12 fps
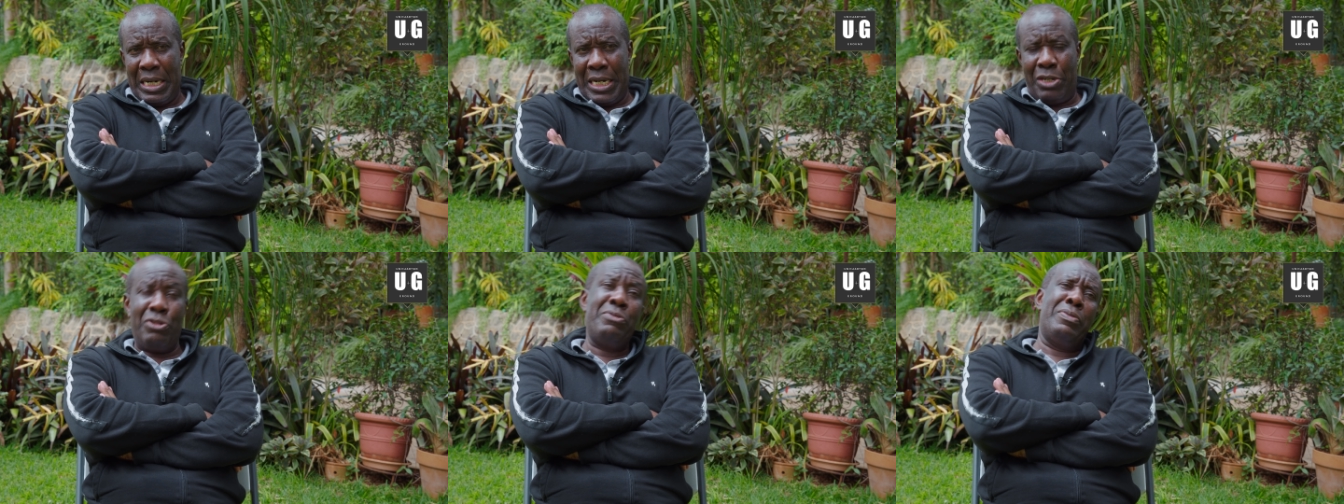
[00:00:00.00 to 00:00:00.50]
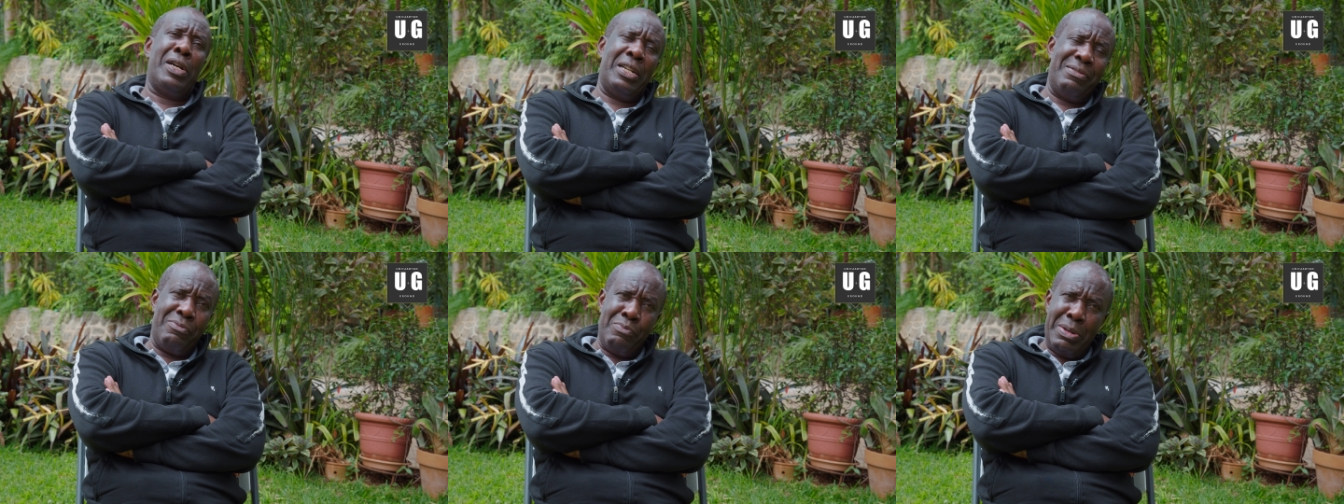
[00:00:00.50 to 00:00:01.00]
I told
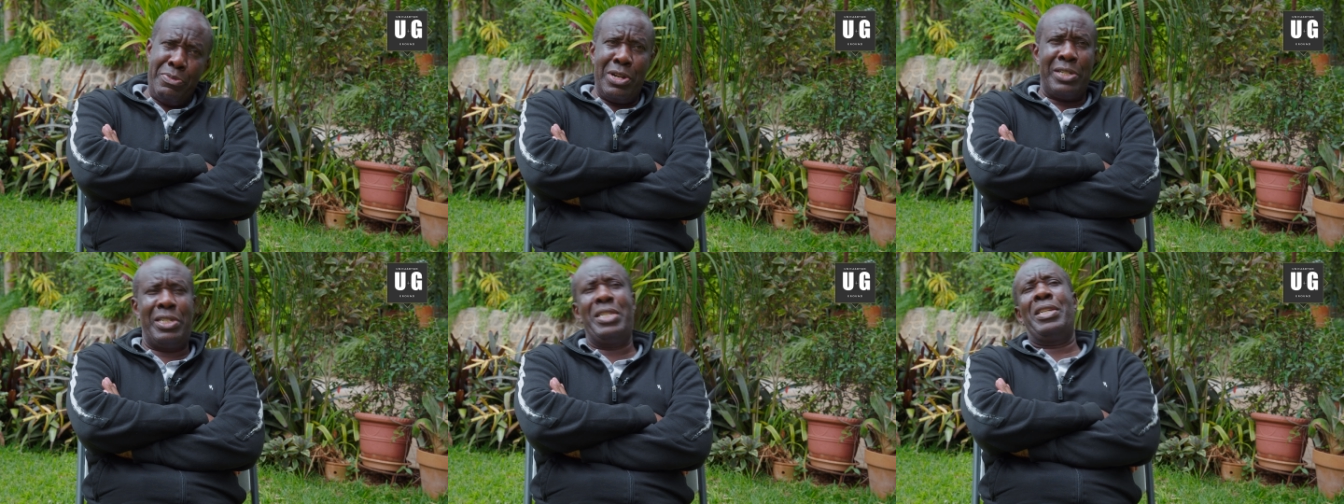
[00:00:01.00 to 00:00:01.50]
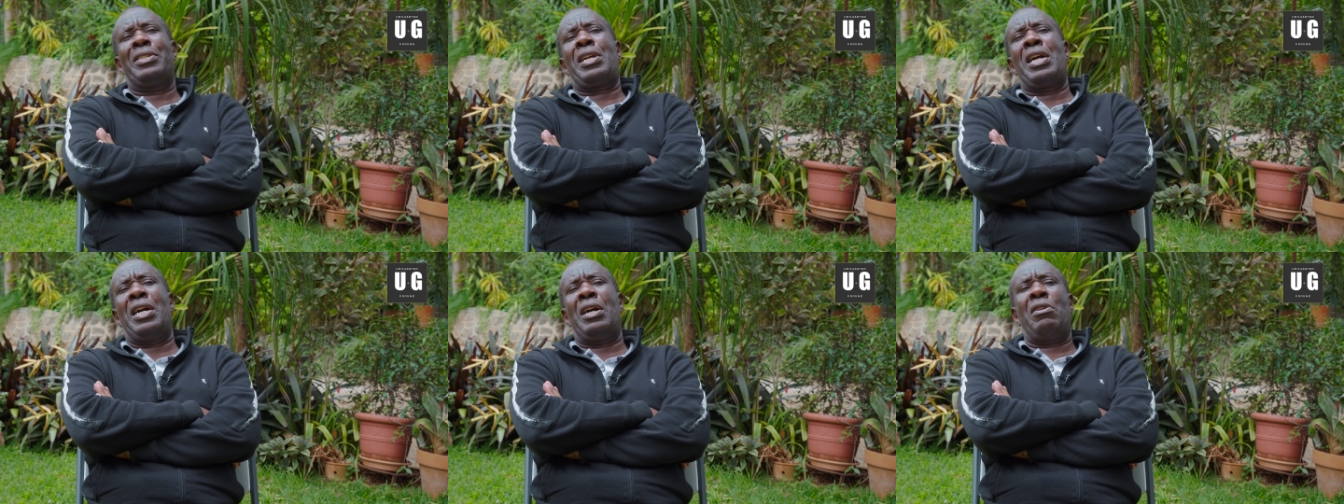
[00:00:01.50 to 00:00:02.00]
him, maybe you are seeing the
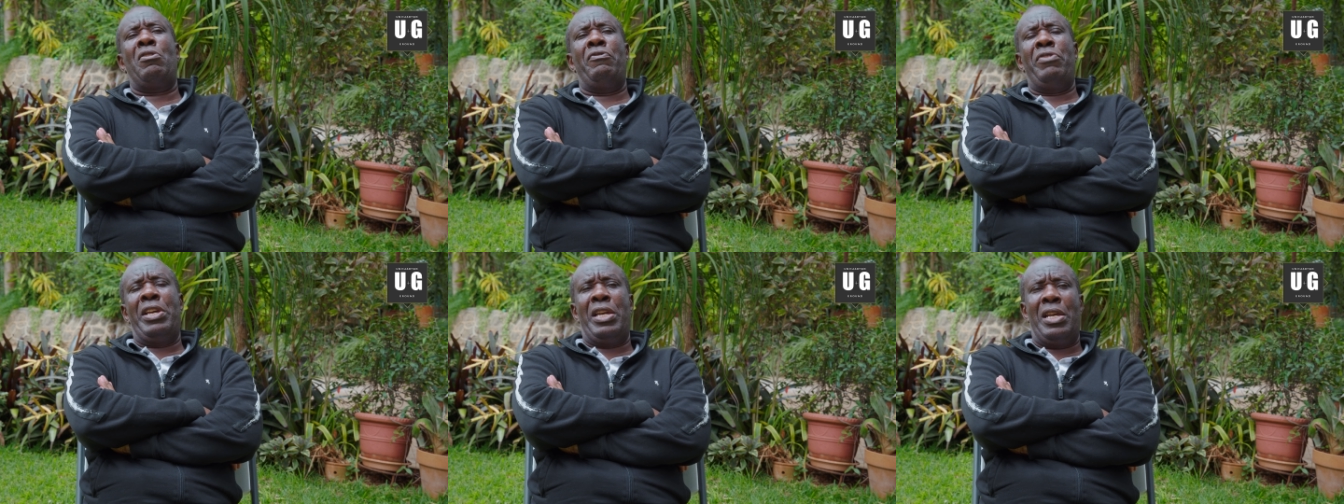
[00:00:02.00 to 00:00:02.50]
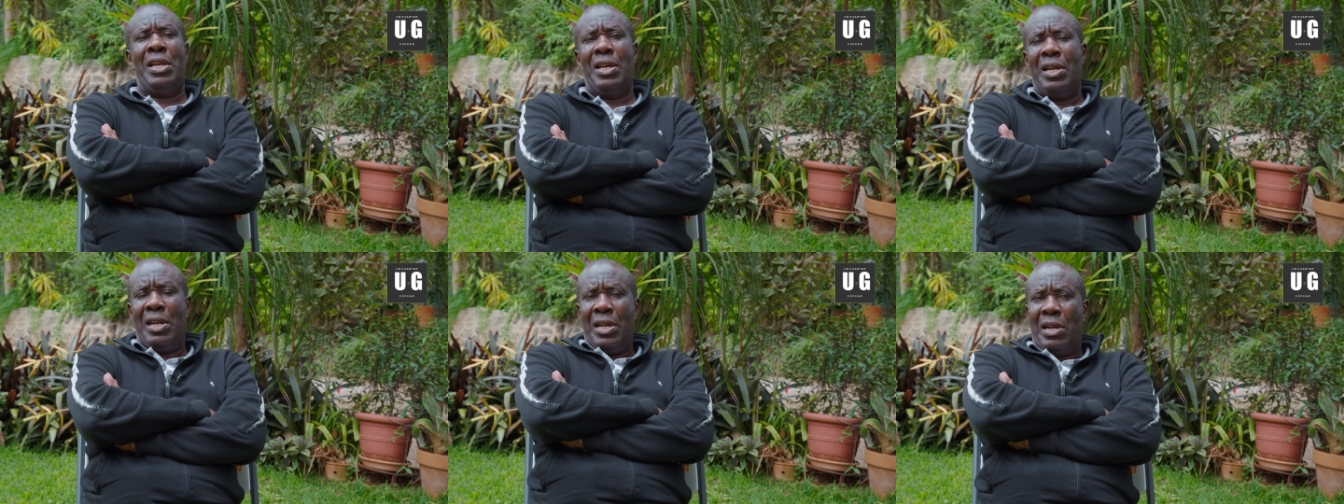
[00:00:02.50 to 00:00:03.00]
scar of the
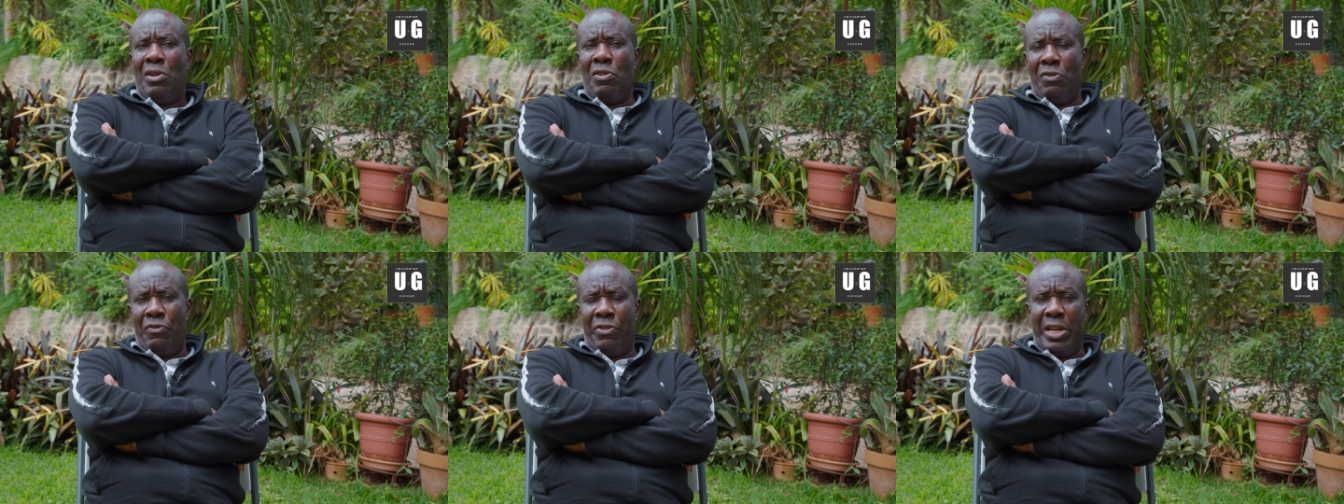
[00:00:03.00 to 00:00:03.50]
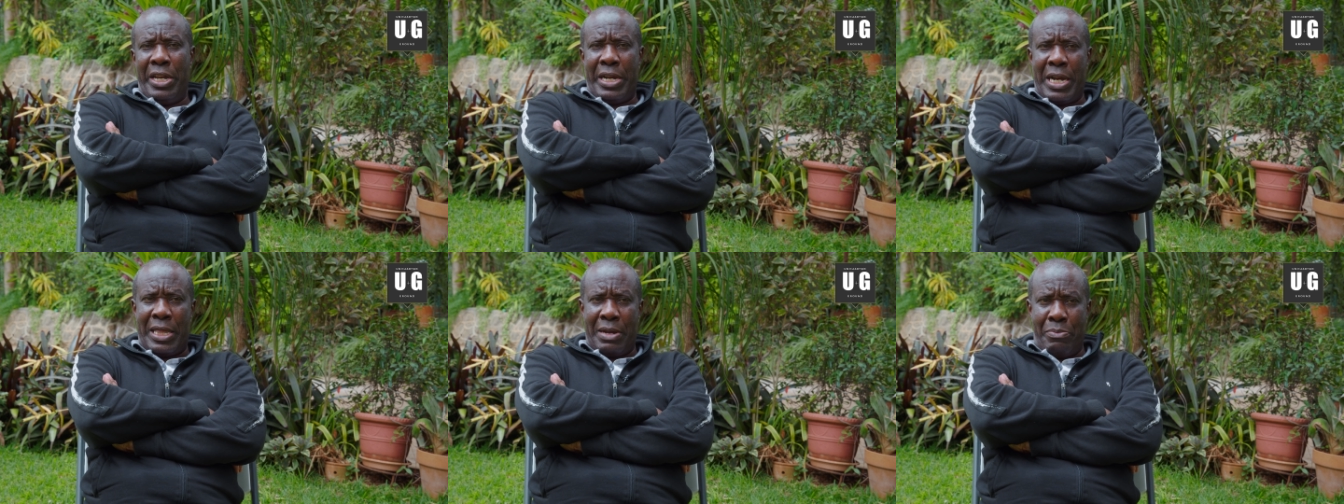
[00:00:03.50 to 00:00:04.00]

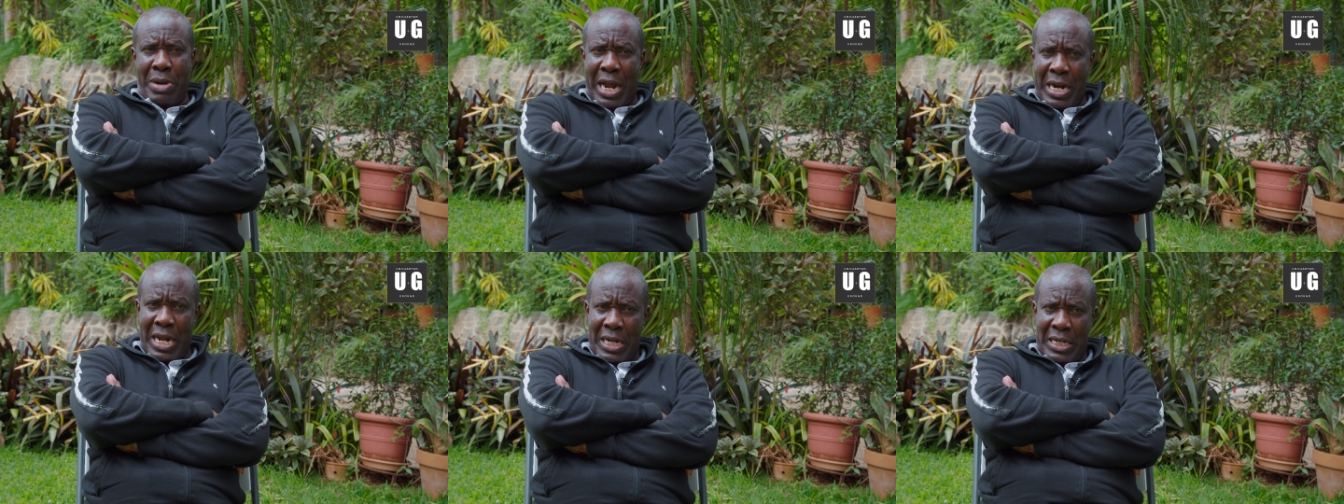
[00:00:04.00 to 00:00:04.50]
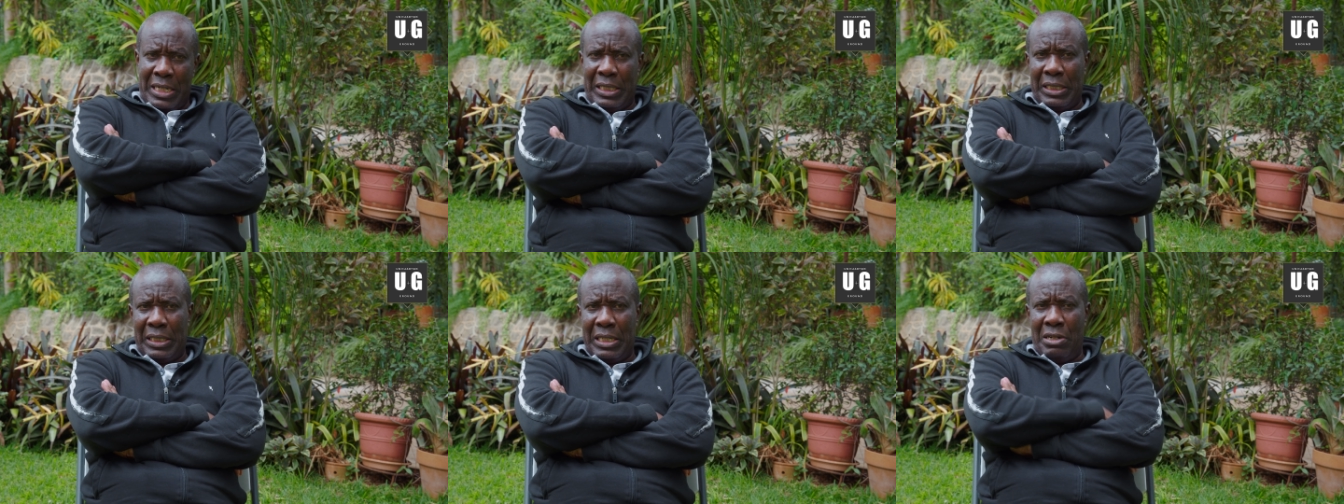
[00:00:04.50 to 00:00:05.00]
other
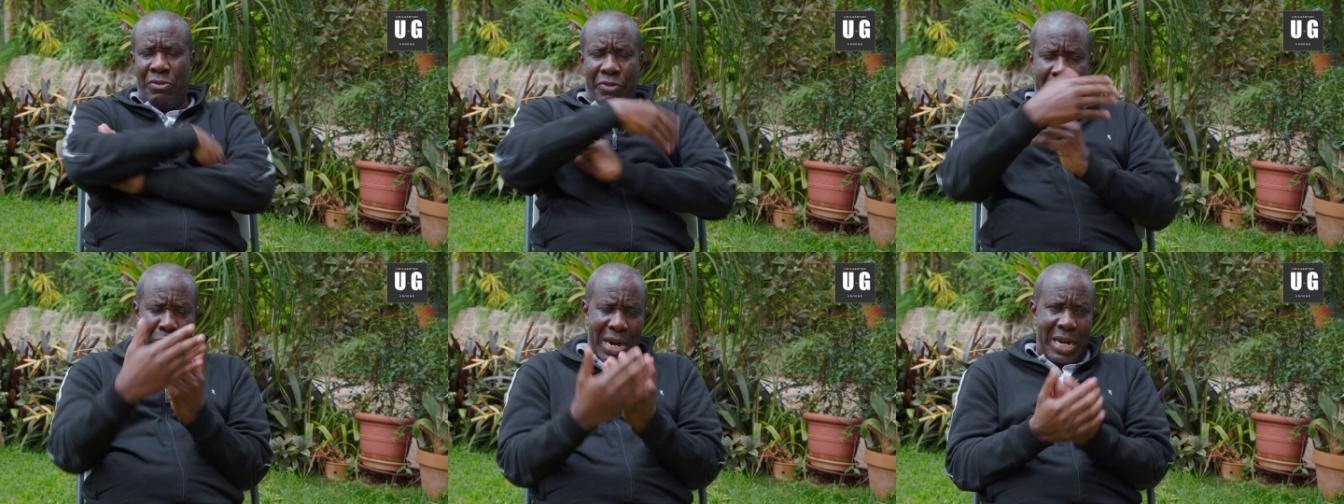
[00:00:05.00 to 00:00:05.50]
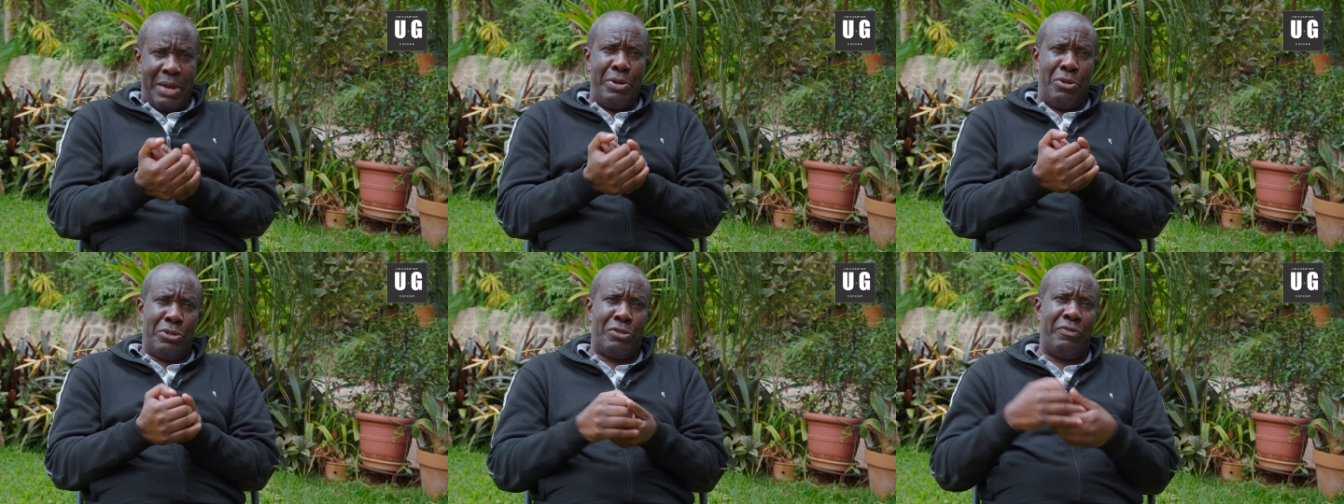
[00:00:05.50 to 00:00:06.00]
bladder,
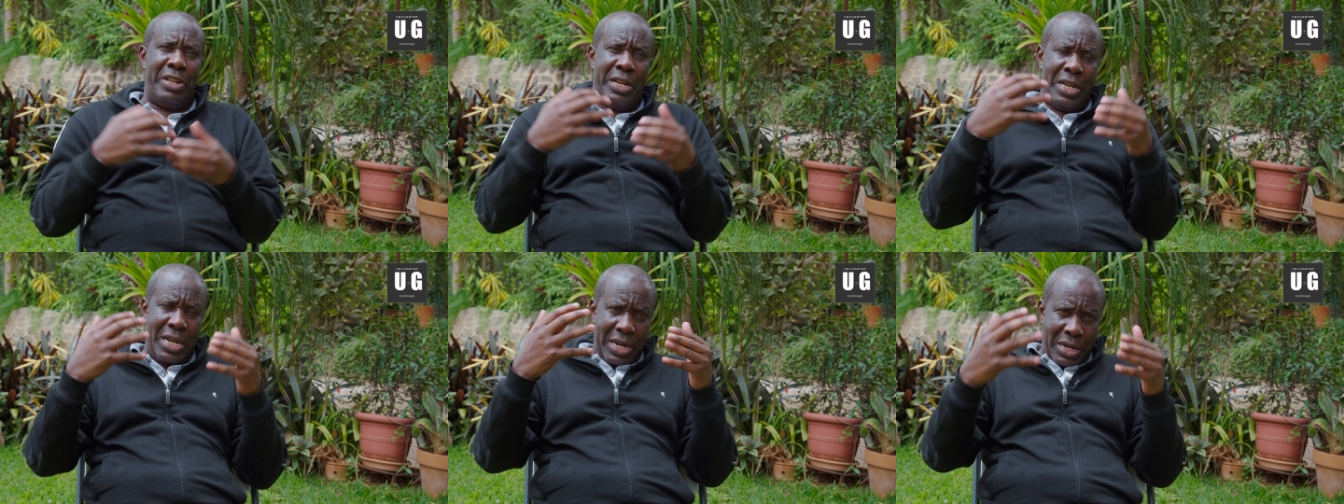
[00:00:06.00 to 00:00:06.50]
because of the